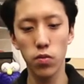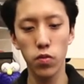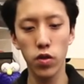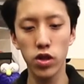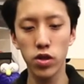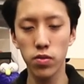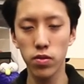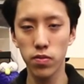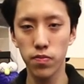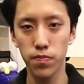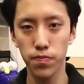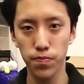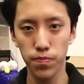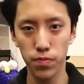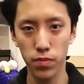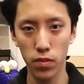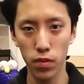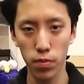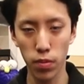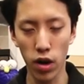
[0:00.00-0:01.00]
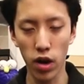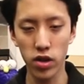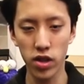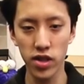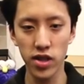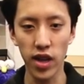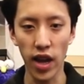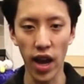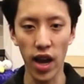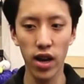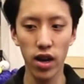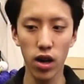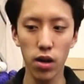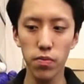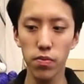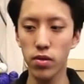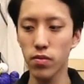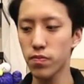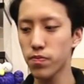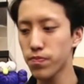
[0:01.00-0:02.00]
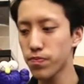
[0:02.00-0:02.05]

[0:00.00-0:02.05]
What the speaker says: which part doesn't add up.